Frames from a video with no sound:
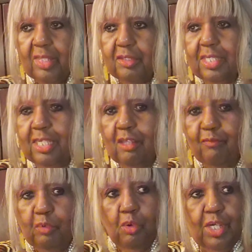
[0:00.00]
You need to
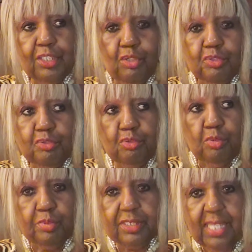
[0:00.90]
avoid those
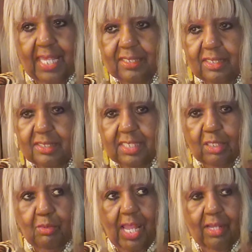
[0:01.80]
groups that sit
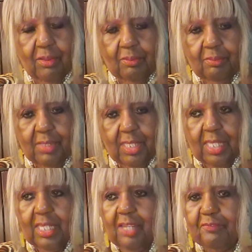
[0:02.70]
around.
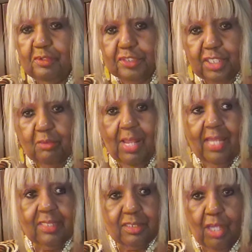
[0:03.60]
If you sit
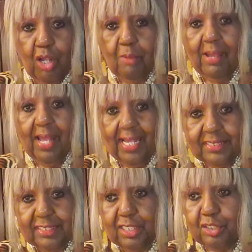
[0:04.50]
around and talk about how
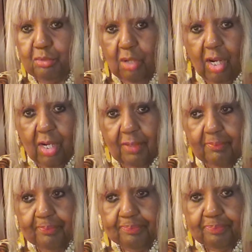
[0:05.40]
sick you are,
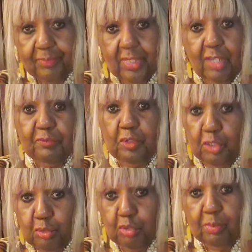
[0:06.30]
if you're in
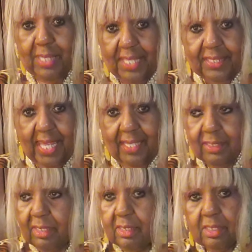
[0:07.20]
a group like
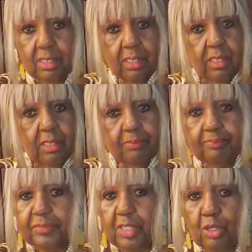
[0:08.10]
that,
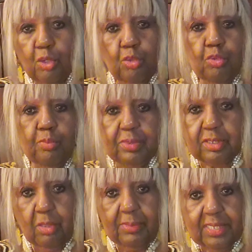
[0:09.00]
the whole group is
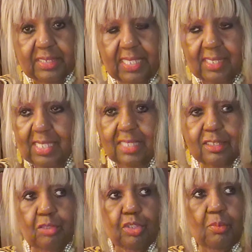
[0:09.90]
going to be sick. It's
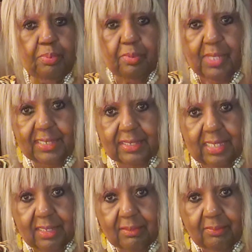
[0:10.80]
so
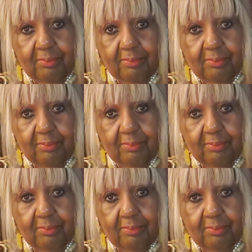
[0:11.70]
depressing.